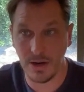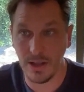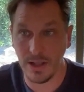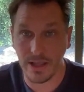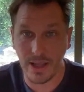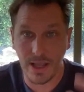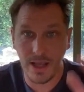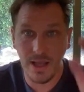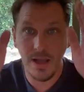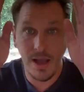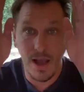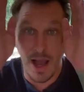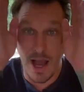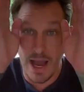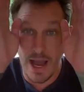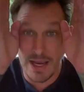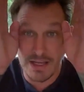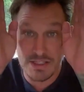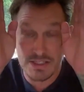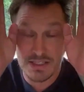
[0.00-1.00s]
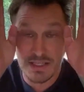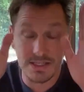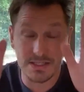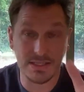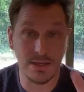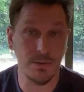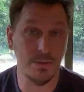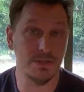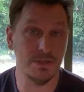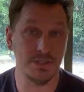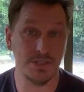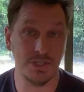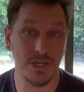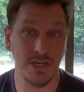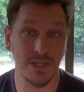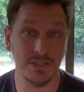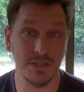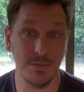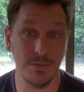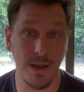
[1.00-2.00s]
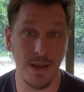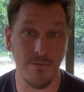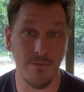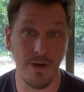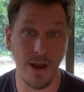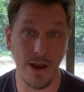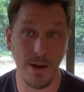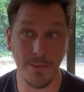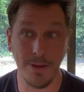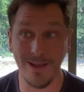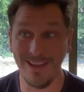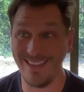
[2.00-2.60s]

Like I just need to see what's changed in my environment.